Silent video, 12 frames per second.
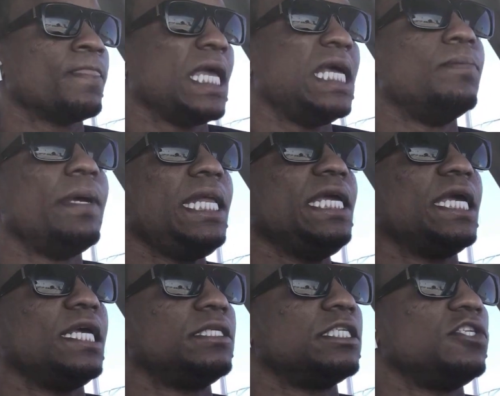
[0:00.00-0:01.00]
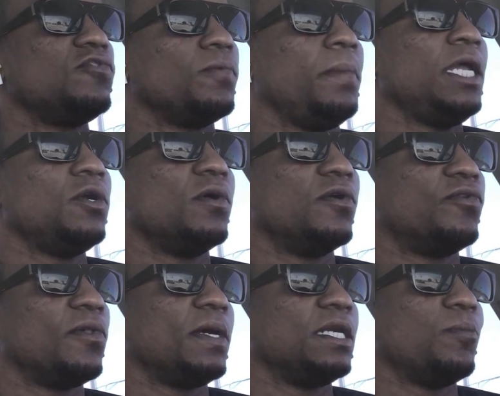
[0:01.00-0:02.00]
In many cases, for men who are
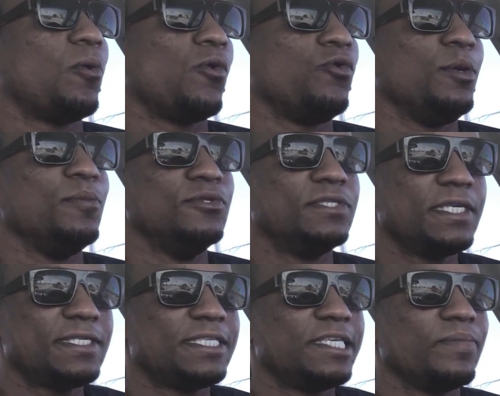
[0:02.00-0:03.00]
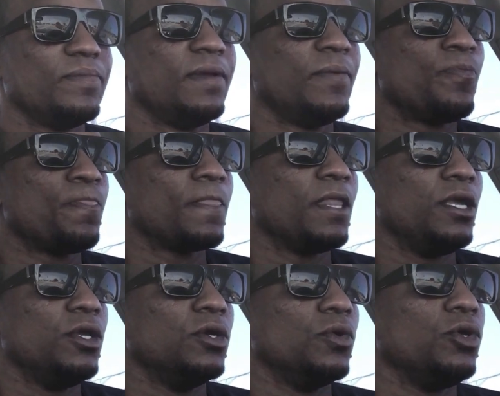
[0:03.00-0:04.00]
following the porn reboot system,
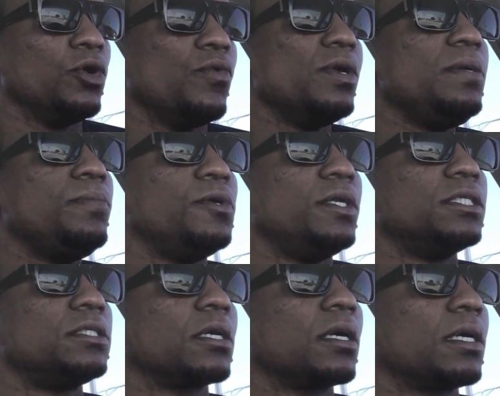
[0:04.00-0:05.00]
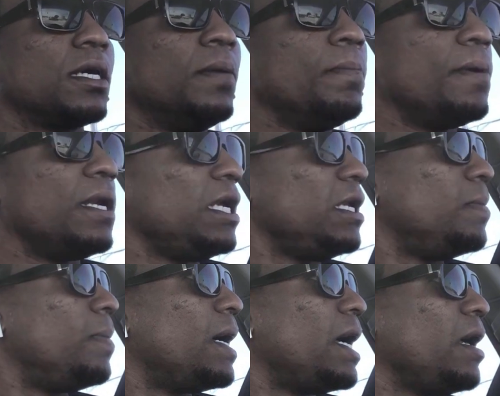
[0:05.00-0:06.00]
you know, your reboot is accompanied
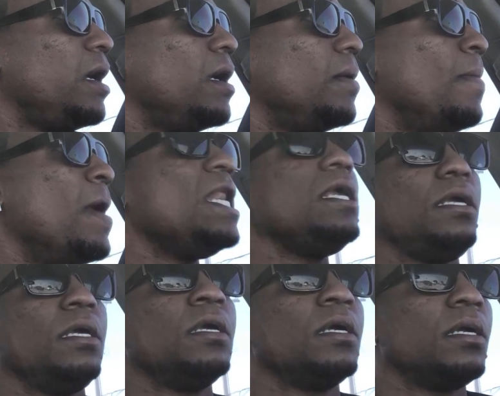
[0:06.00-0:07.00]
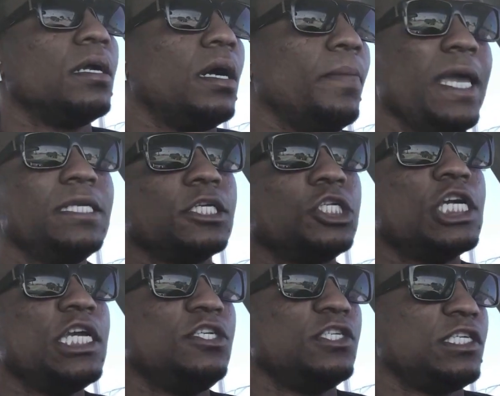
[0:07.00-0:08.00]
by many amazing
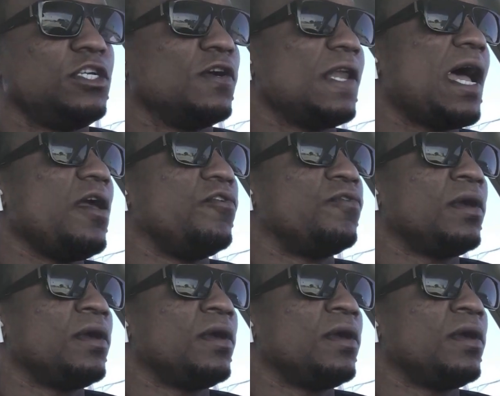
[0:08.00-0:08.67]
changes in your life,